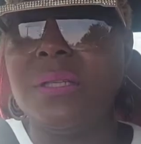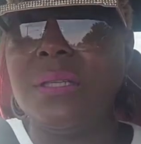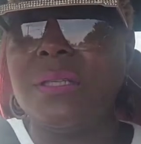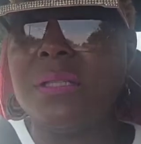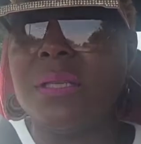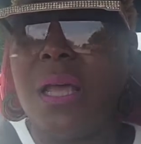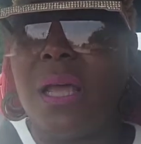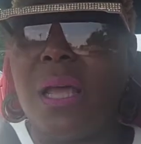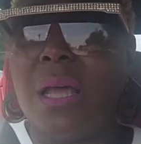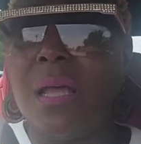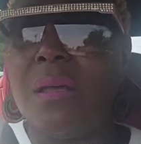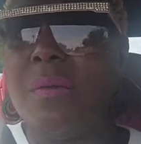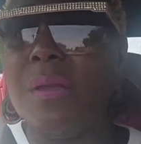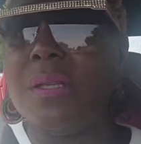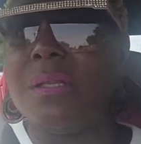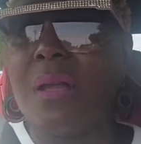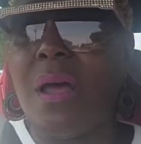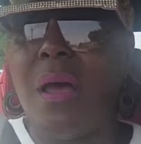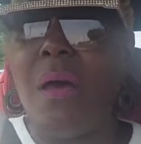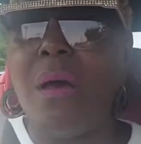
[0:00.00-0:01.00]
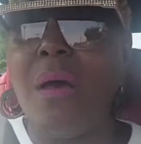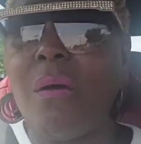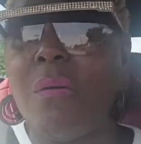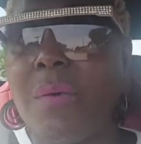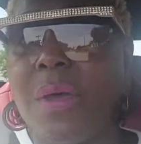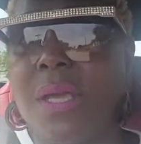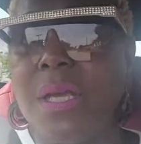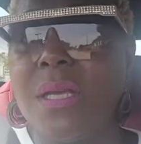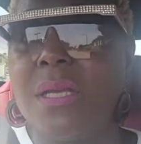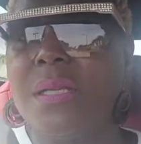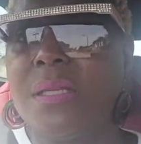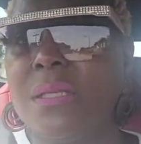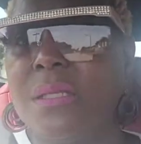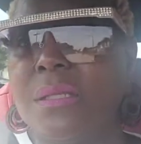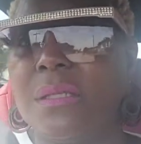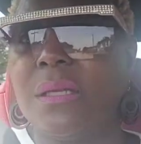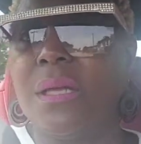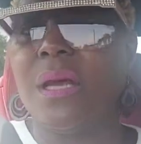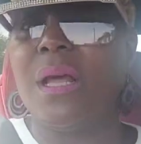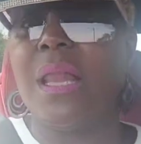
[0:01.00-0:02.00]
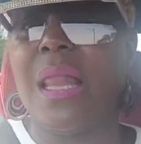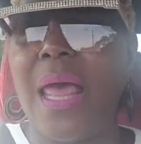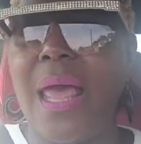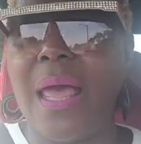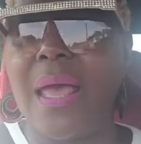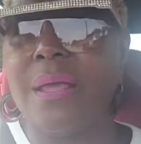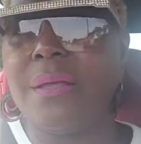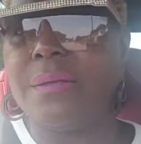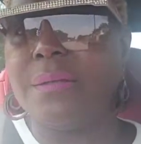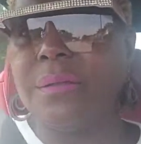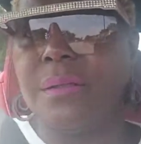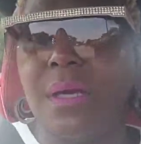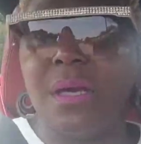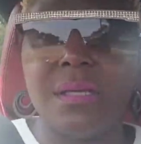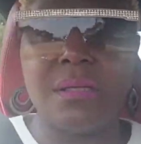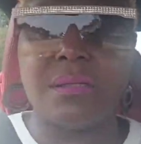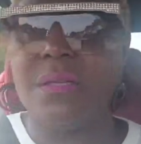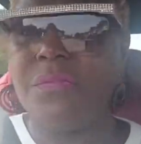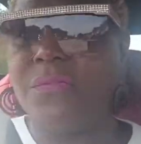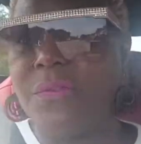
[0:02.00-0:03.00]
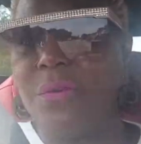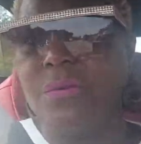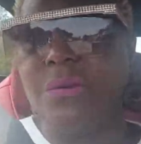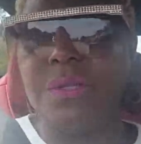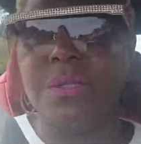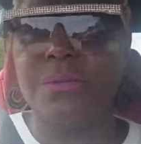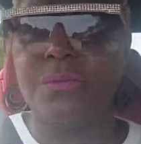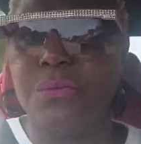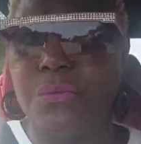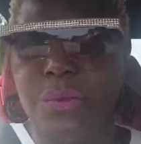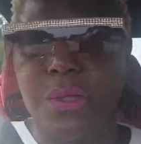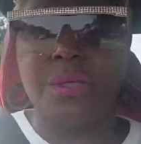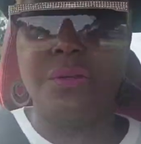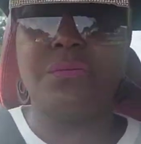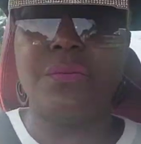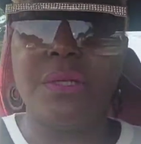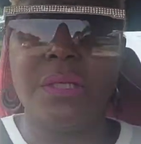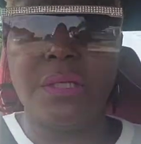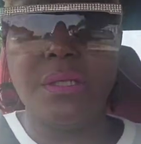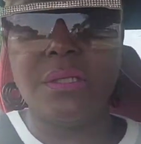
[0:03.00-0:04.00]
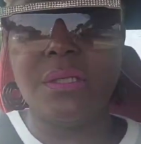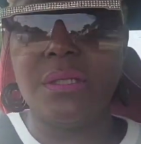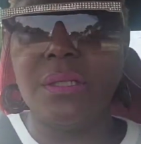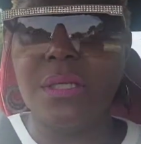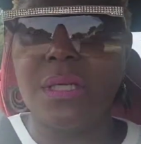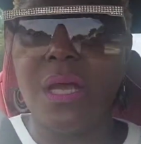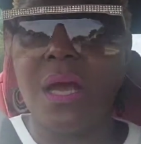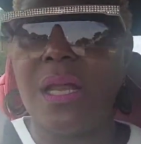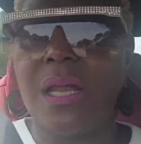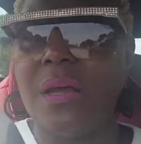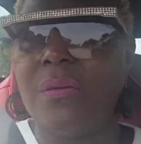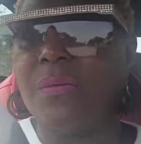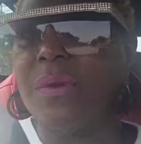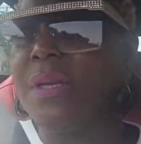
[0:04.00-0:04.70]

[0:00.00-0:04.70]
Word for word: dinner time. It's always a line because the food is really really good, y'all. I